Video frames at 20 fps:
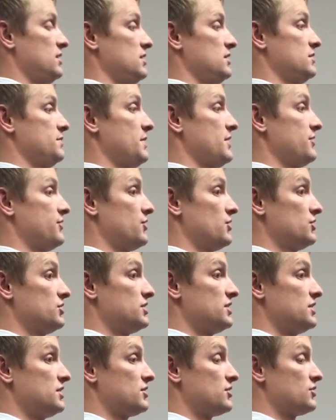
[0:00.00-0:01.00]
it's about
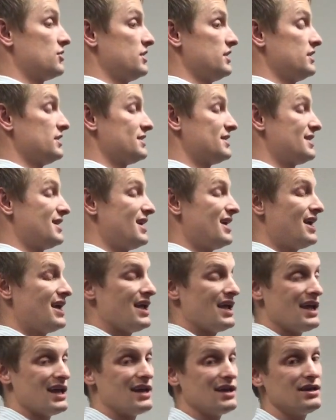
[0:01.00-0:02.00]
13 degrees.
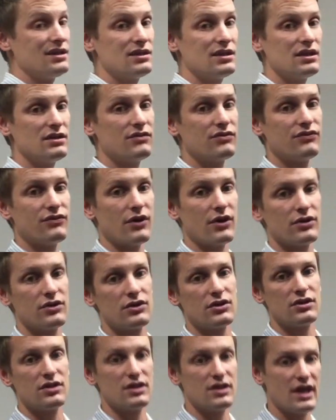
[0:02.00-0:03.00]
Anything
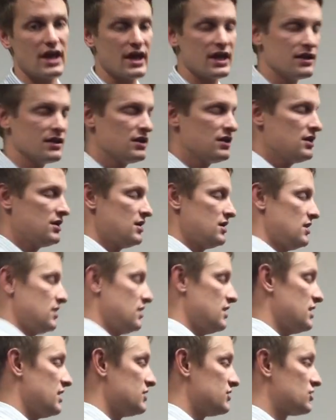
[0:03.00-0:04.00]
farther than that
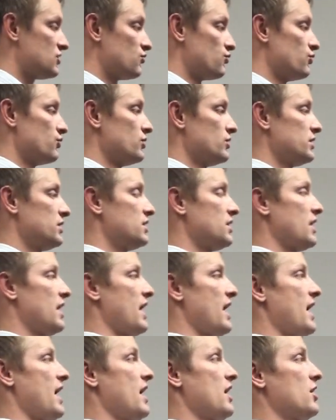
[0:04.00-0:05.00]
is really going
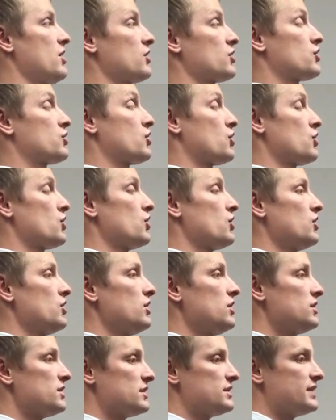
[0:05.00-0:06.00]
to
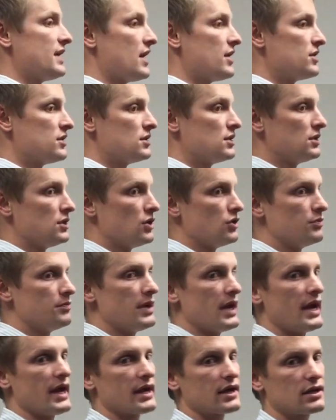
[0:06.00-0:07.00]
occur down in the low
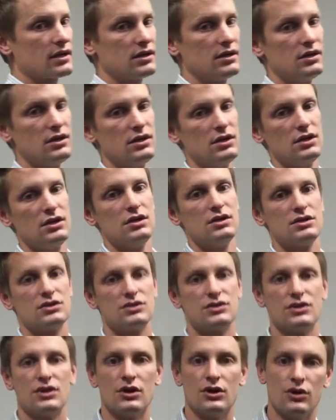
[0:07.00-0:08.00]
back.
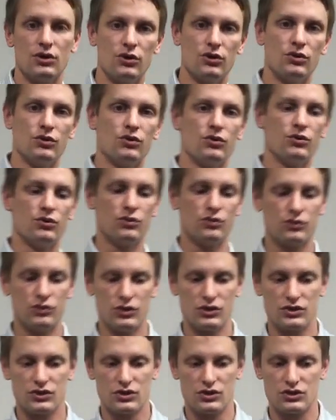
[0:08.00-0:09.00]
So
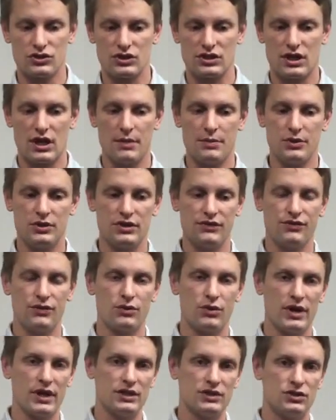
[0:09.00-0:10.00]
there's a couple
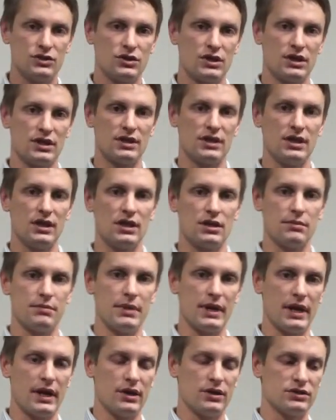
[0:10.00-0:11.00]
different ways you can think
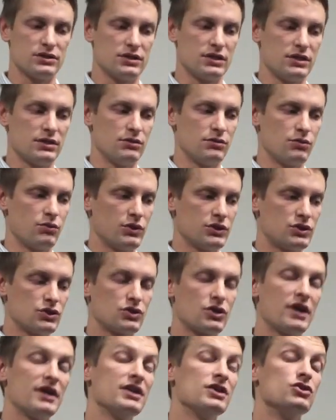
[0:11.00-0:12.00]
about and what
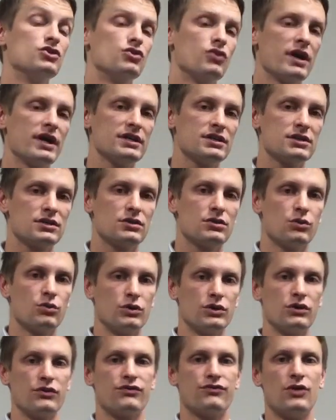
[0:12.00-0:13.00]
you're trying to address
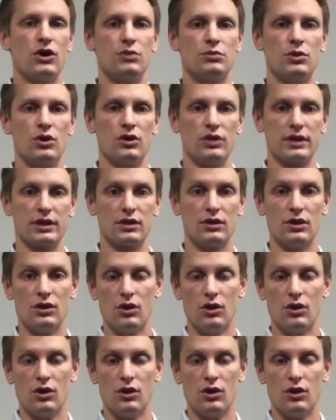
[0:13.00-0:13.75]
when you're foam rolling.